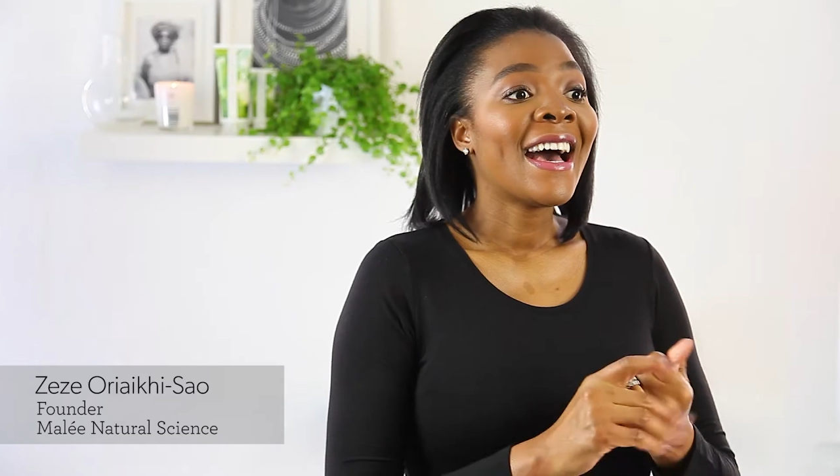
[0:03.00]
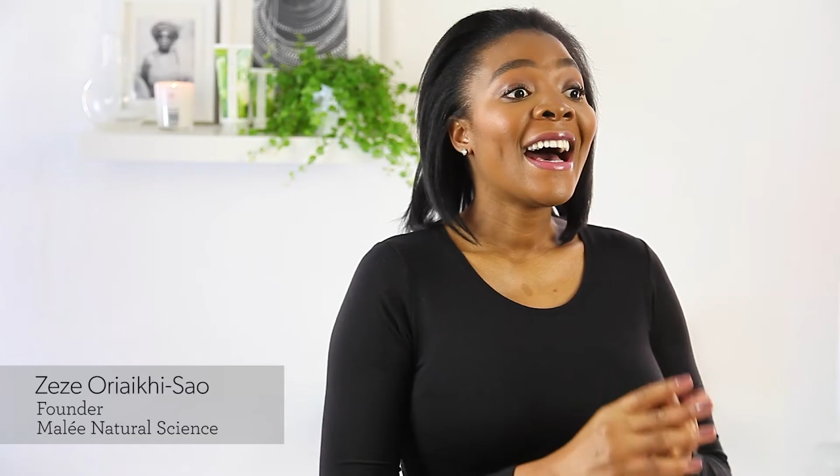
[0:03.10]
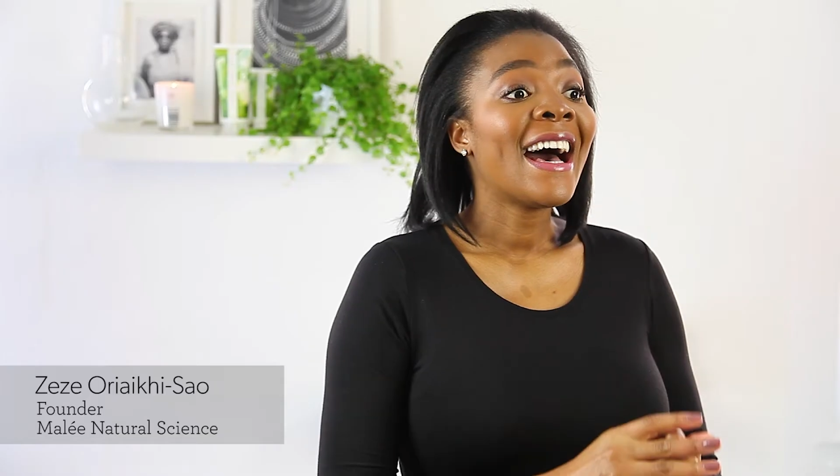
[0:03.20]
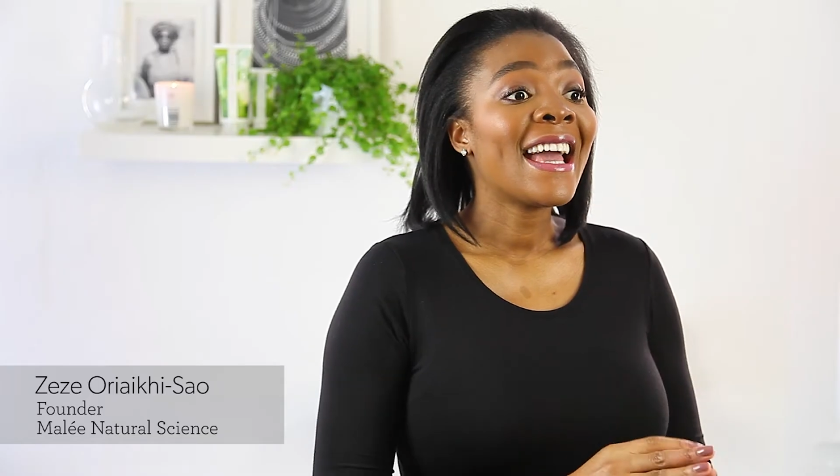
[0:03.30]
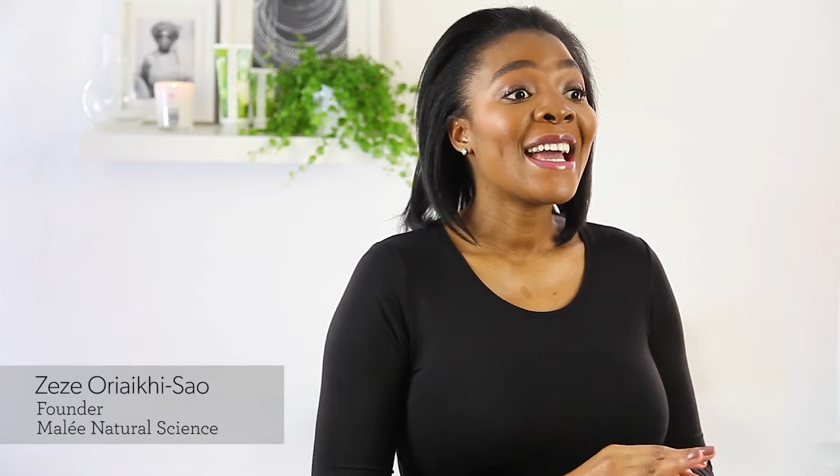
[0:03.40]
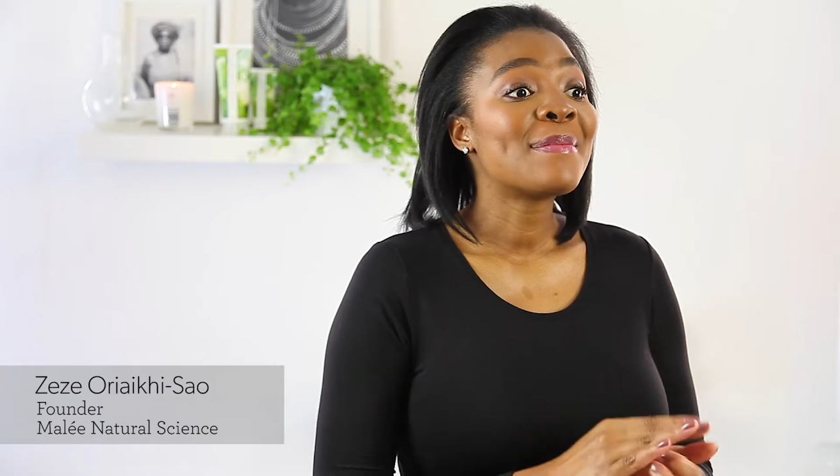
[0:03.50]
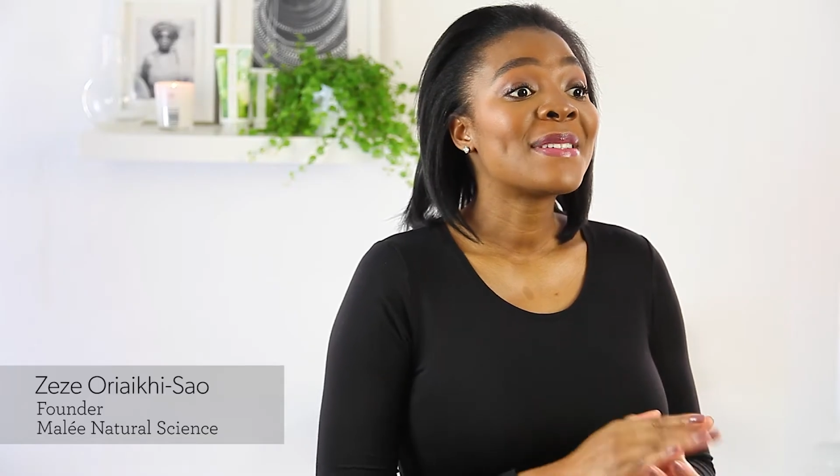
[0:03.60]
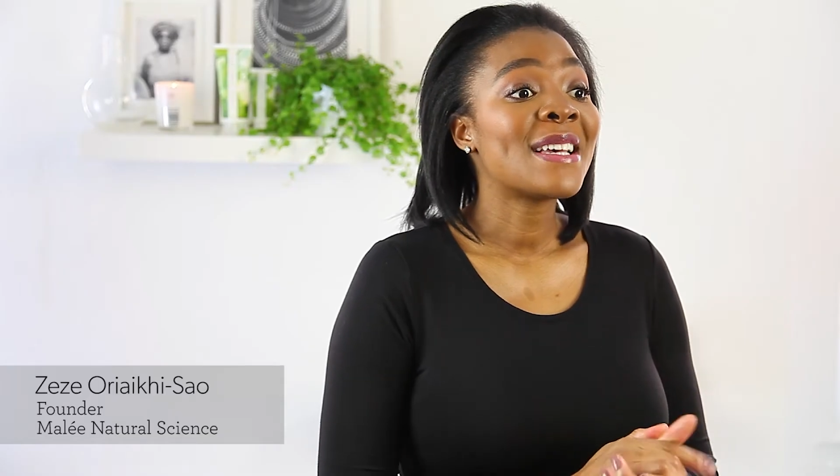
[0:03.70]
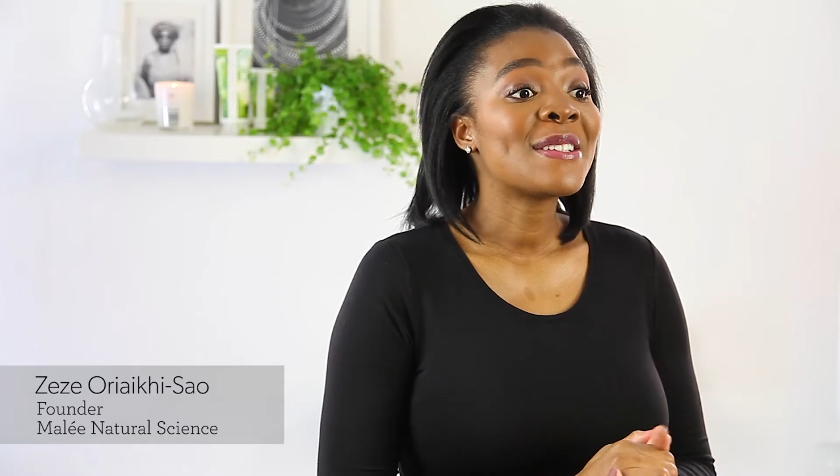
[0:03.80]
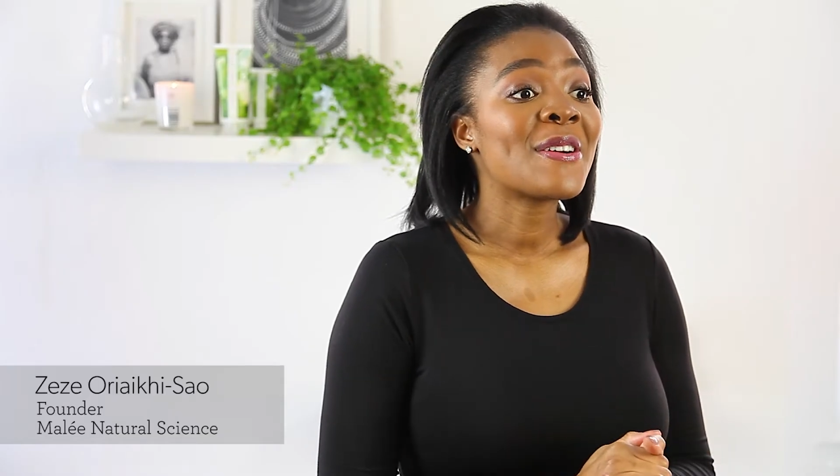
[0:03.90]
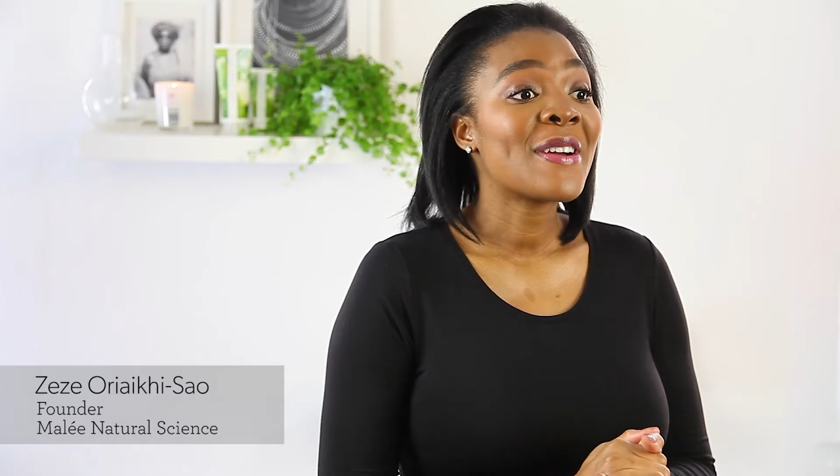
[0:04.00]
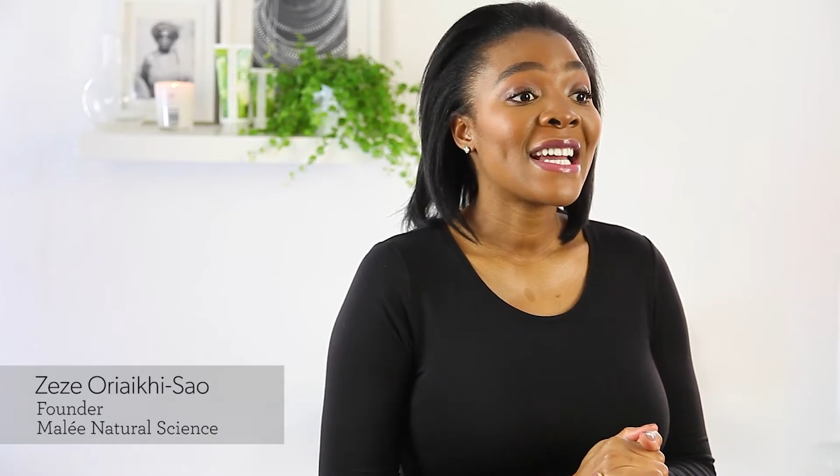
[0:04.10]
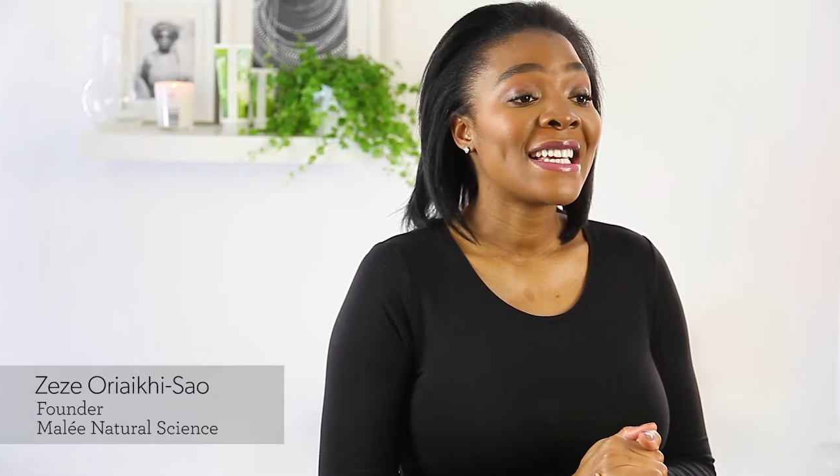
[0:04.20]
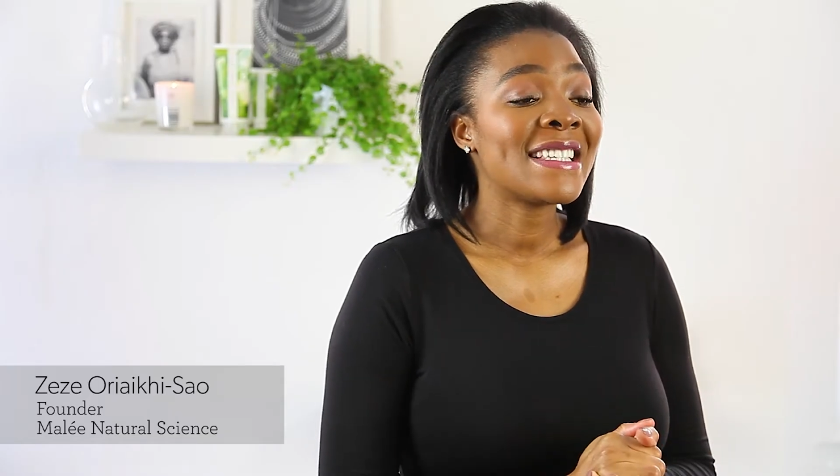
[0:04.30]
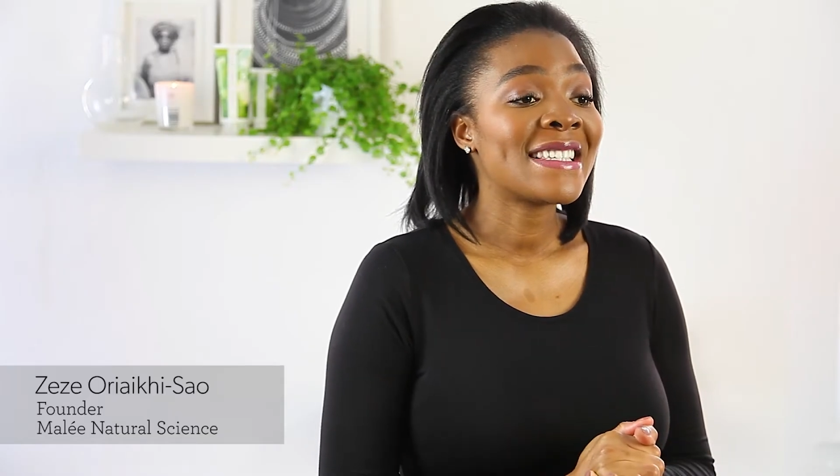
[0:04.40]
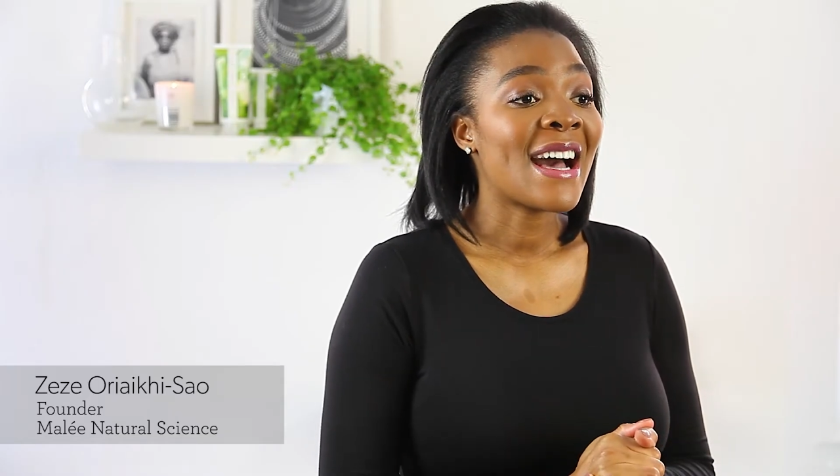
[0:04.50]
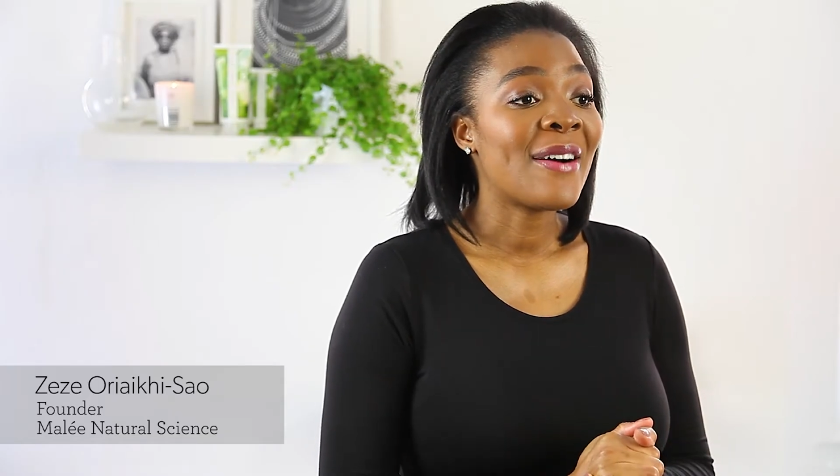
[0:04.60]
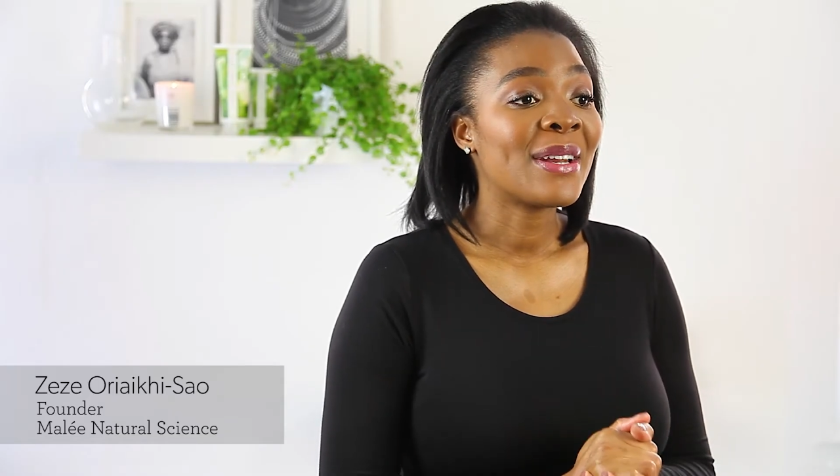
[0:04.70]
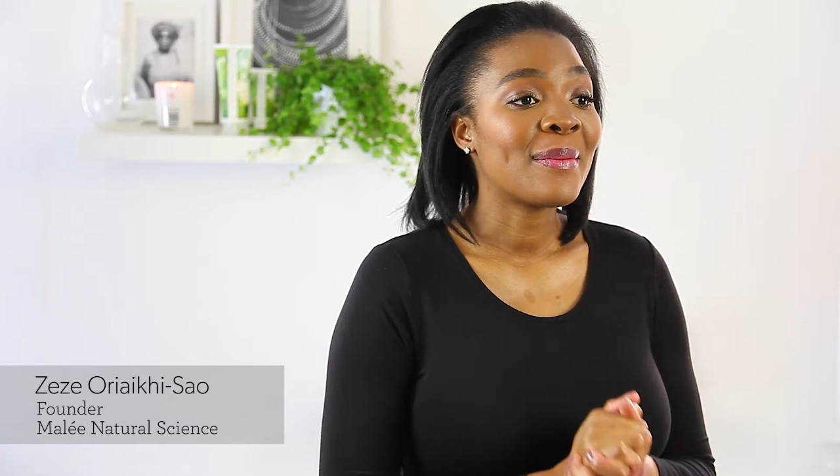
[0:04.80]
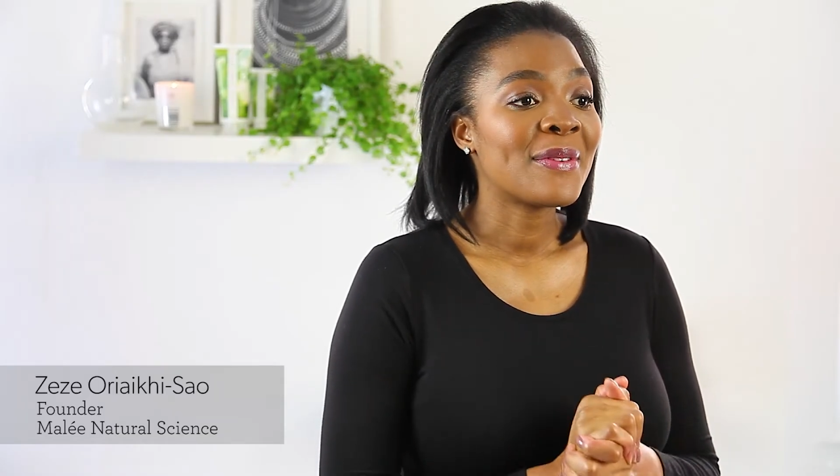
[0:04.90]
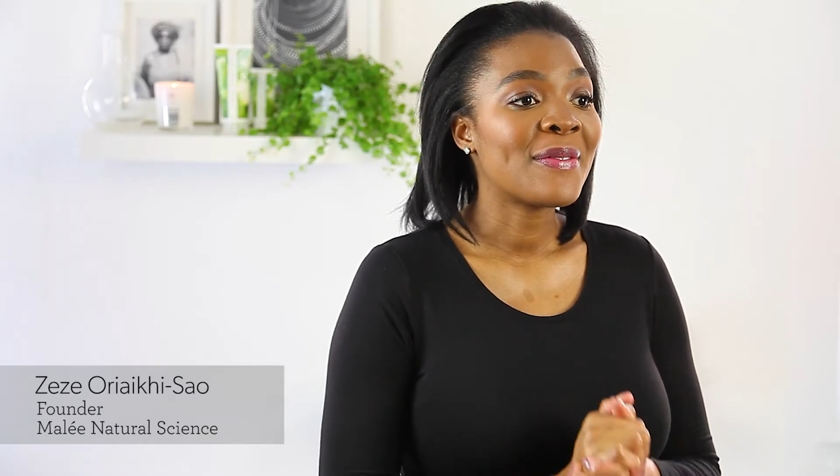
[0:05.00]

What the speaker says: Hi, I'm Zezoreh Kisau and I'm